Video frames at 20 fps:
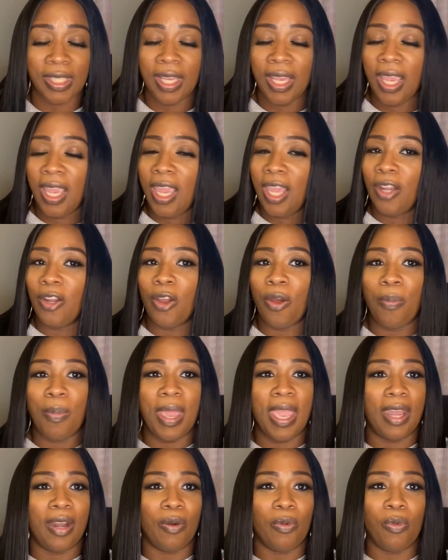no
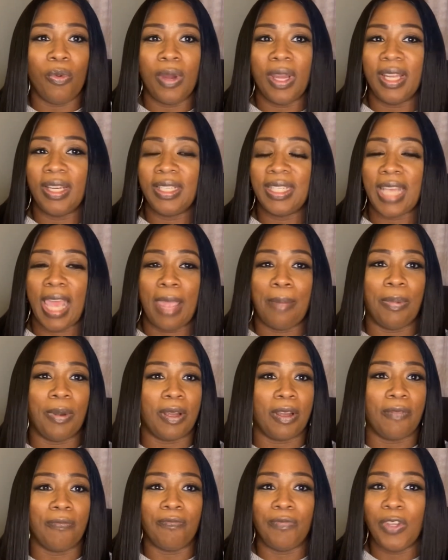matter what type of
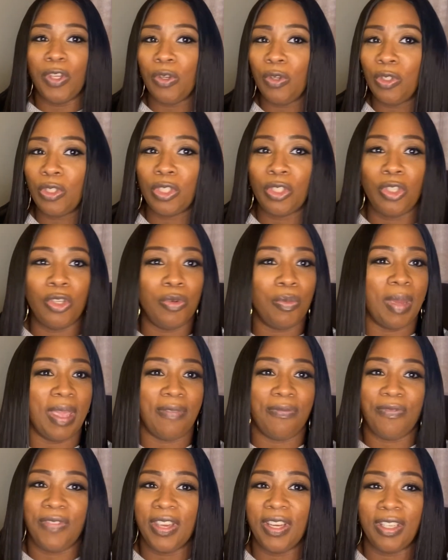confusion you may
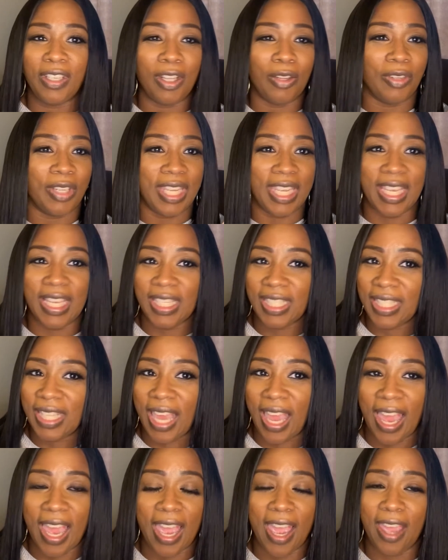feel on the
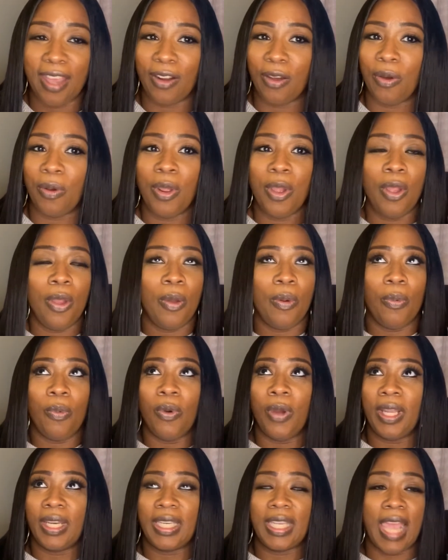inside or
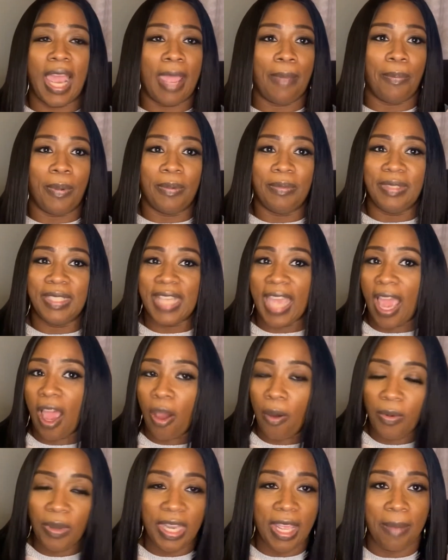what type of
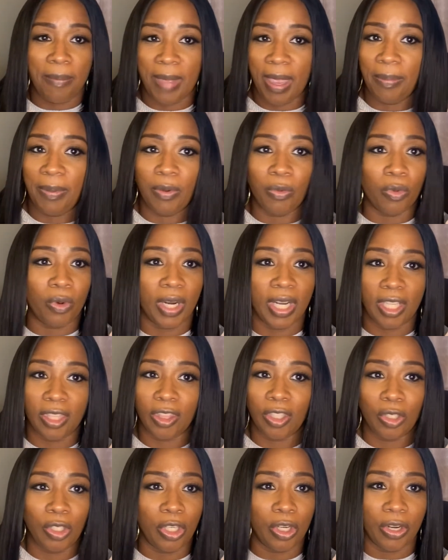doubt that may be running through
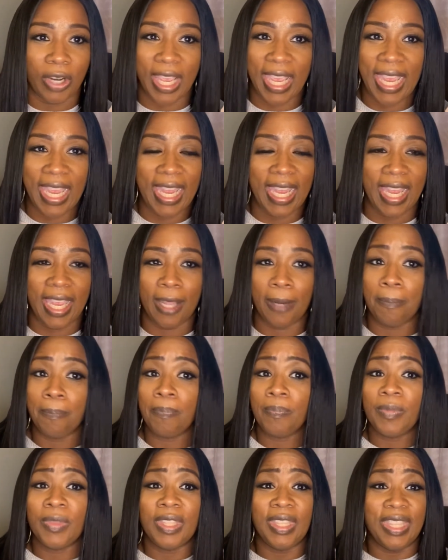your head,
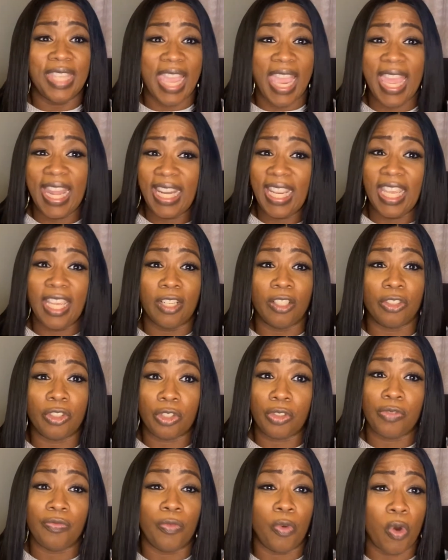that inner
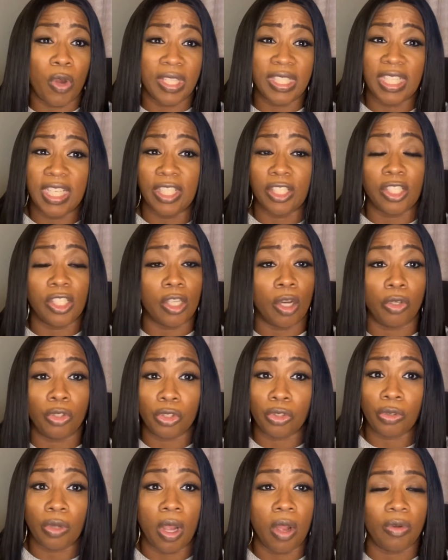voice is so
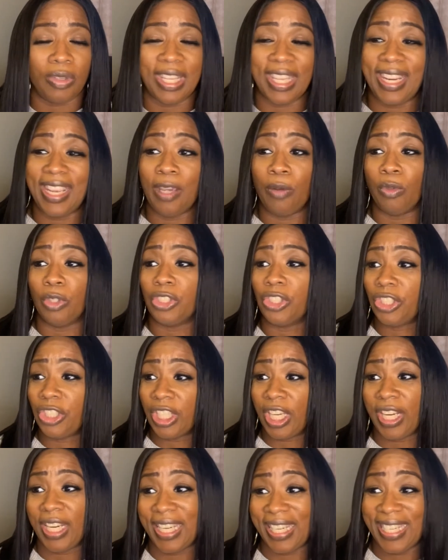strong that it will shut
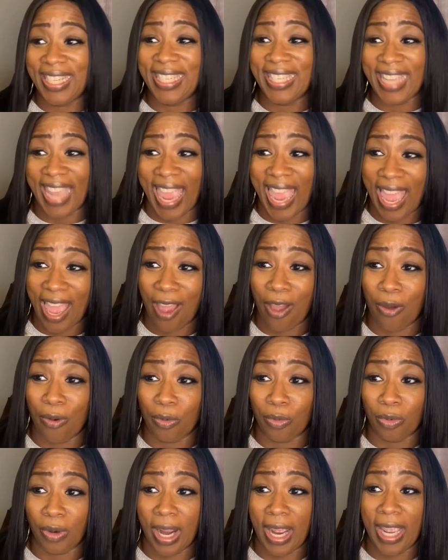it down,
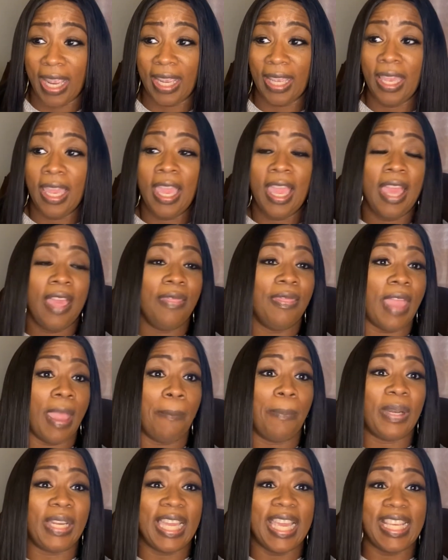right? That
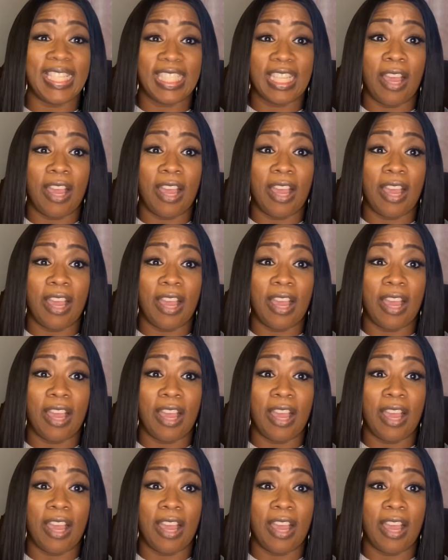place of